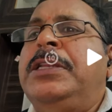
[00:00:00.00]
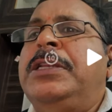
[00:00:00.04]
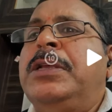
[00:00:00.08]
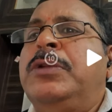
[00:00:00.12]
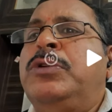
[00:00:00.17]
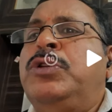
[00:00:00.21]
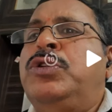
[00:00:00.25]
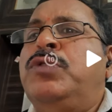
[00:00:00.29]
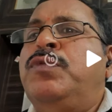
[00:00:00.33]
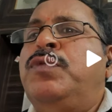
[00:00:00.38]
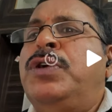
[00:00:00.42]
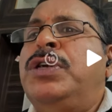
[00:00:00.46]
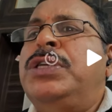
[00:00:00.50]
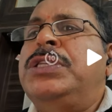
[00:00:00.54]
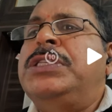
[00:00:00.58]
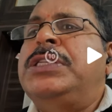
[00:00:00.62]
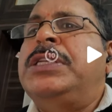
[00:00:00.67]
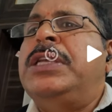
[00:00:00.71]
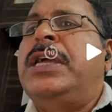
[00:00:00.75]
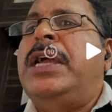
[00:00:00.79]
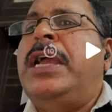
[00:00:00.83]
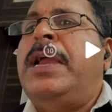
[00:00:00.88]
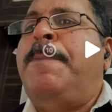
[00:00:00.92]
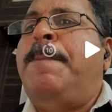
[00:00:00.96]
towards
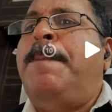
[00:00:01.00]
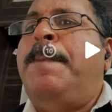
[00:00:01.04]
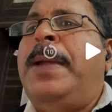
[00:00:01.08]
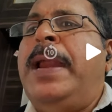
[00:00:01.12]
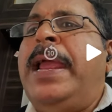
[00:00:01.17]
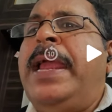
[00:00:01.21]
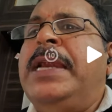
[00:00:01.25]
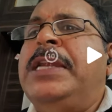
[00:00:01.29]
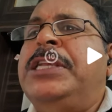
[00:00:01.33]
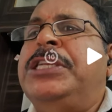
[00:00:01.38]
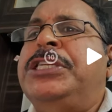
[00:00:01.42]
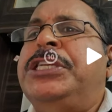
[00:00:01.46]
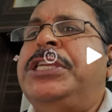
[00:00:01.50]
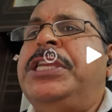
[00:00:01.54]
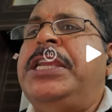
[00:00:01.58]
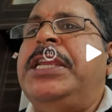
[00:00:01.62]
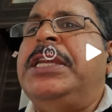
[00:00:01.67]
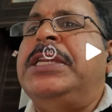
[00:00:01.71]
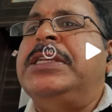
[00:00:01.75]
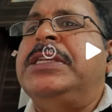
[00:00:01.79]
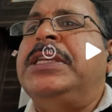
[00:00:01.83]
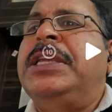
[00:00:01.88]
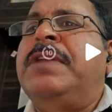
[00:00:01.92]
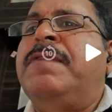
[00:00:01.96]
a plane
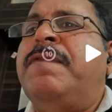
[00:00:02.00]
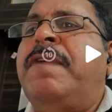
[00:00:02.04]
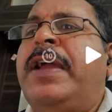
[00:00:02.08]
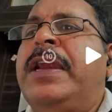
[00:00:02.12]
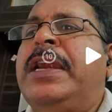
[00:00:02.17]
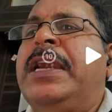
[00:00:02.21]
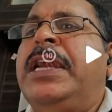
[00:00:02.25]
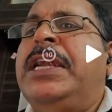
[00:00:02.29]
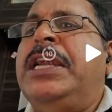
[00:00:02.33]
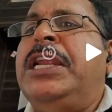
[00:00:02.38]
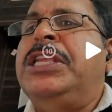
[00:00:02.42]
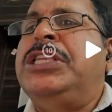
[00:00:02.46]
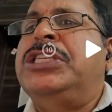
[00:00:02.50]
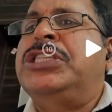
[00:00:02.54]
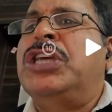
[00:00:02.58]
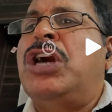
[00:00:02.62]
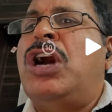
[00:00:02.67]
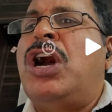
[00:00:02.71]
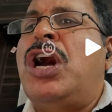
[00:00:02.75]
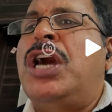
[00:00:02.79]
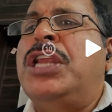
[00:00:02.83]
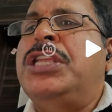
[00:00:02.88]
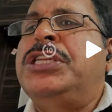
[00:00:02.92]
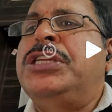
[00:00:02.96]
sheet, infinitely
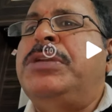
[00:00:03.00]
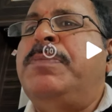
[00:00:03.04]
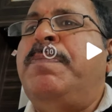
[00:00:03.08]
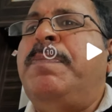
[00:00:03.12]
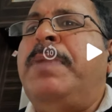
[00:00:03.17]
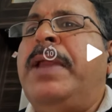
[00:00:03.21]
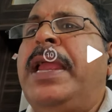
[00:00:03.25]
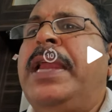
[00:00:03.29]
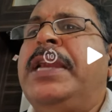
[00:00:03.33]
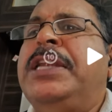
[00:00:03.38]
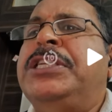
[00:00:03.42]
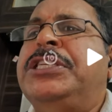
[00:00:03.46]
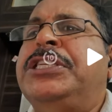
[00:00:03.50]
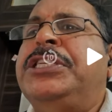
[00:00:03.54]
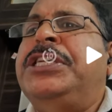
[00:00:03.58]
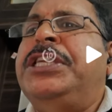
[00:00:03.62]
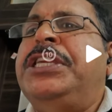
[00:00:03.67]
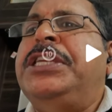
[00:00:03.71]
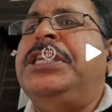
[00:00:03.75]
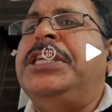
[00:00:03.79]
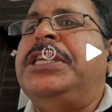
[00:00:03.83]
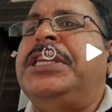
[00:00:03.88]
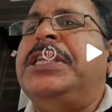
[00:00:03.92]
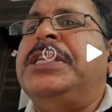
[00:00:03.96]
charged plane sheet
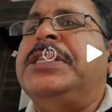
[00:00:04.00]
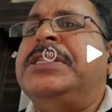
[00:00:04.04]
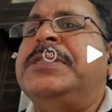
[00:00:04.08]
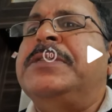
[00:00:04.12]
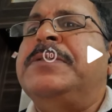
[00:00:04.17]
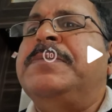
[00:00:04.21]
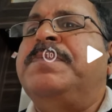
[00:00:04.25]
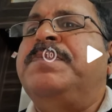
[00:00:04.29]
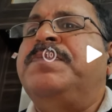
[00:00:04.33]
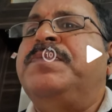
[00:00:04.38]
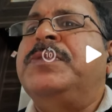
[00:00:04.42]
it is.